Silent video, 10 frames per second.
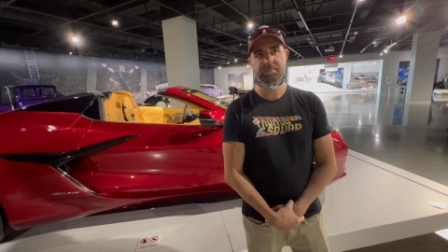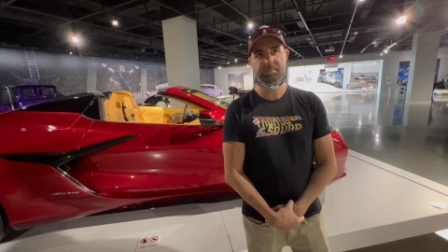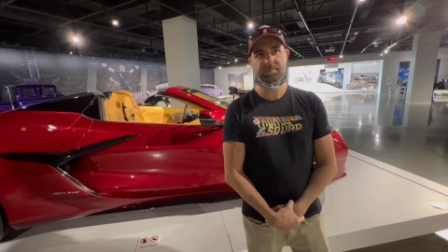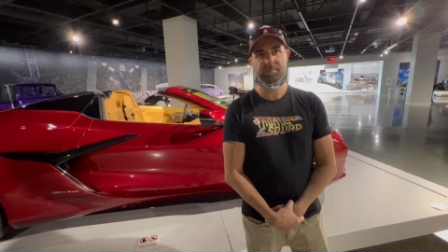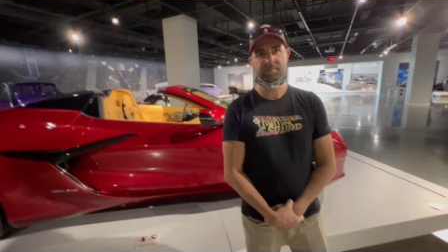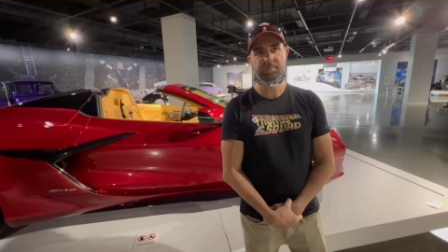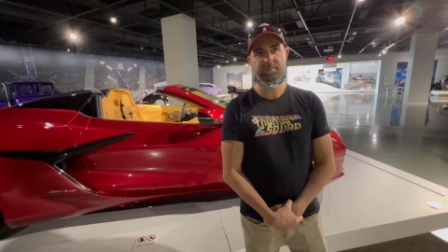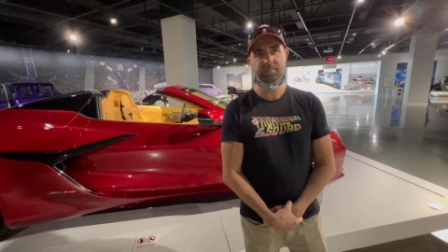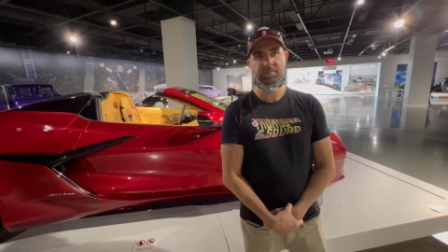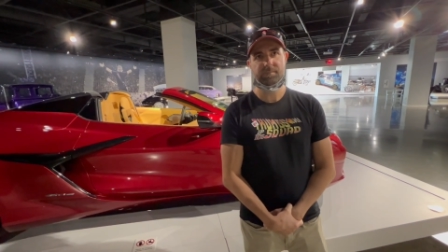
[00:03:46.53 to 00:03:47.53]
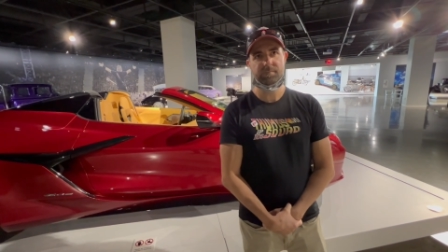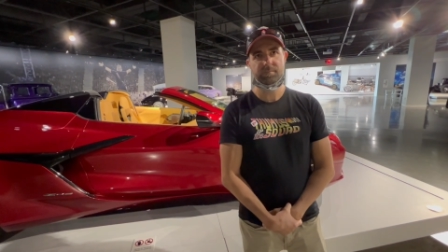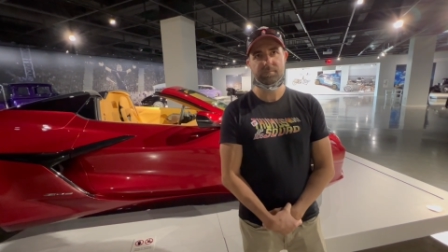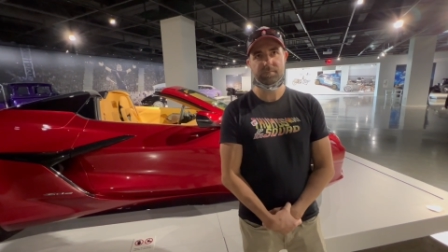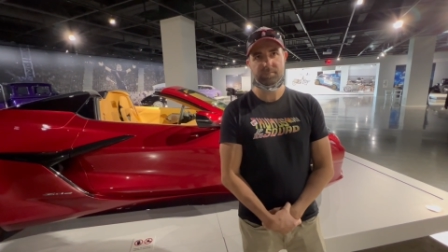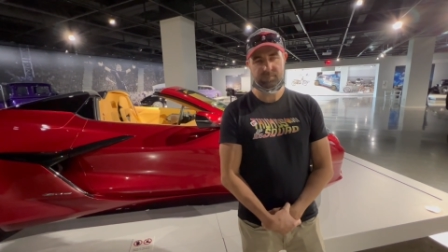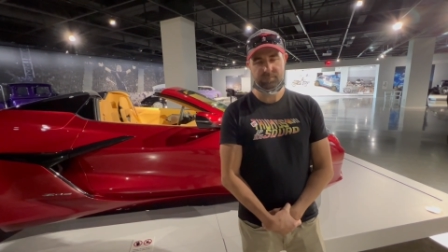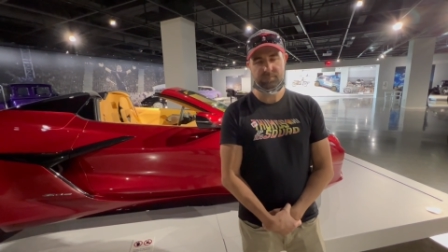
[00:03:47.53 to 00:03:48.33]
and long the Aventador is.